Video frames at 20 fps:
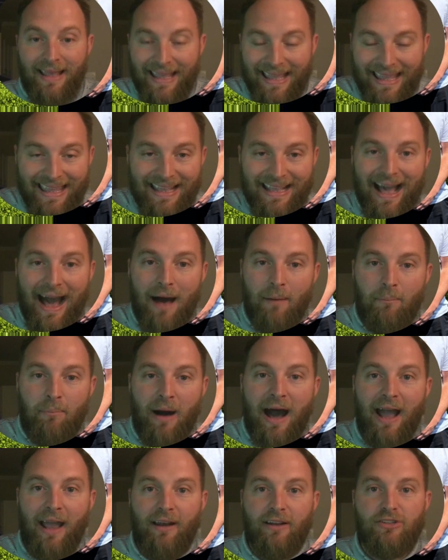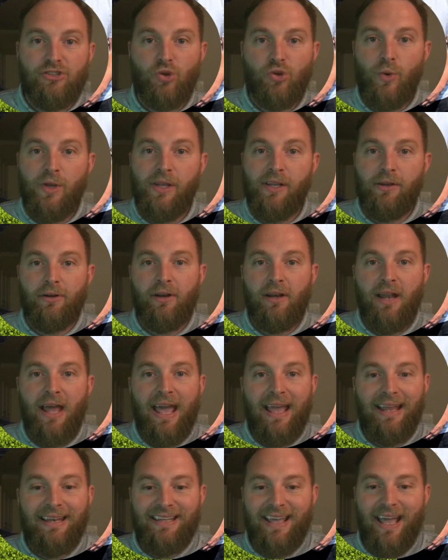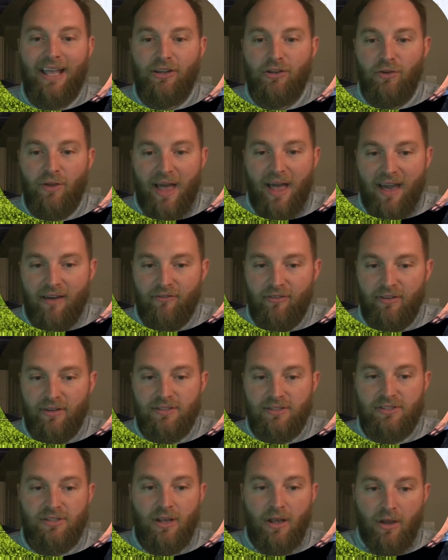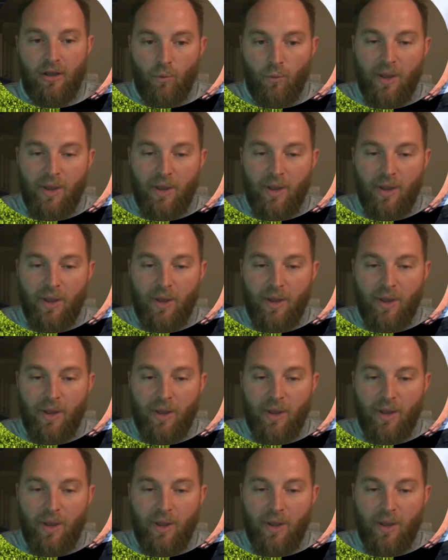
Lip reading: He got by in a squeaker today, Daniel Evans.